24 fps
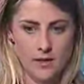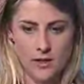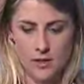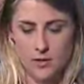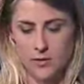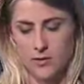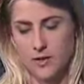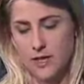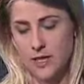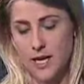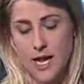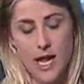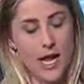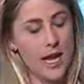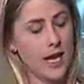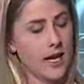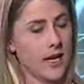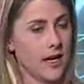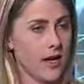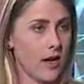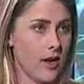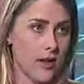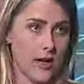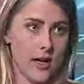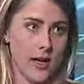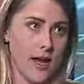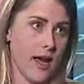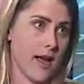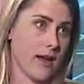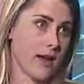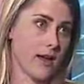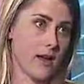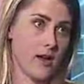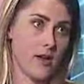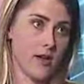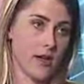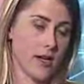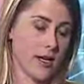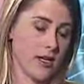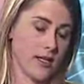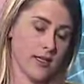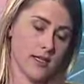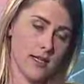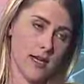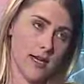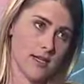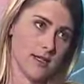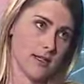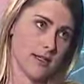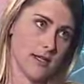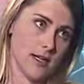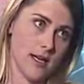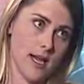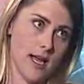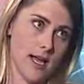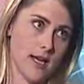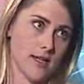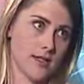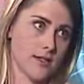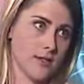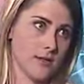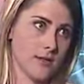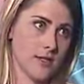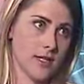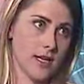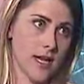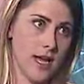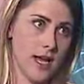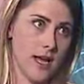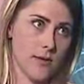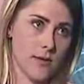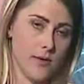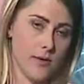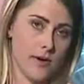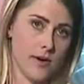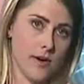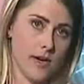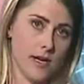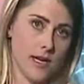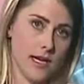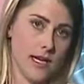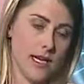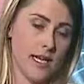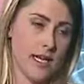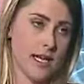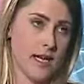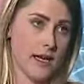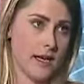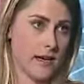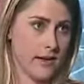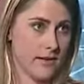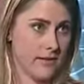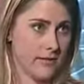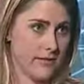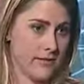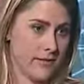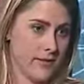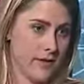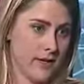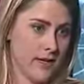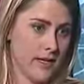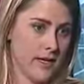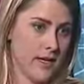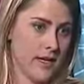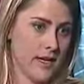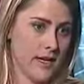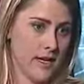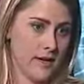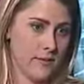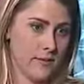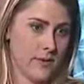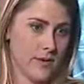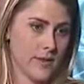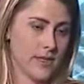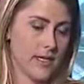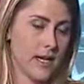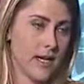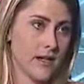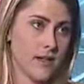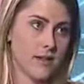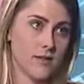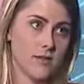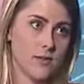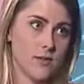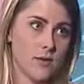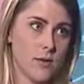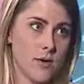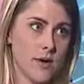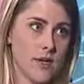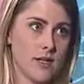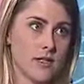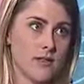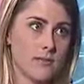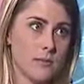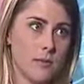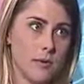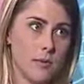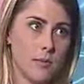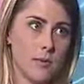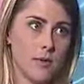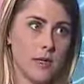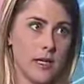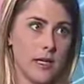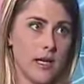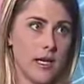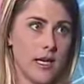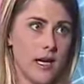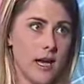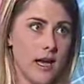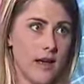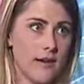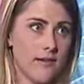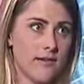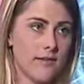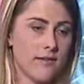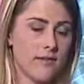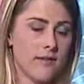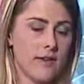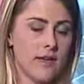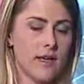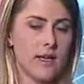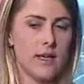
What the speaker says: So today, all I can say is today. So today we're in Kiev, and we're telling the stories of people in Kiev.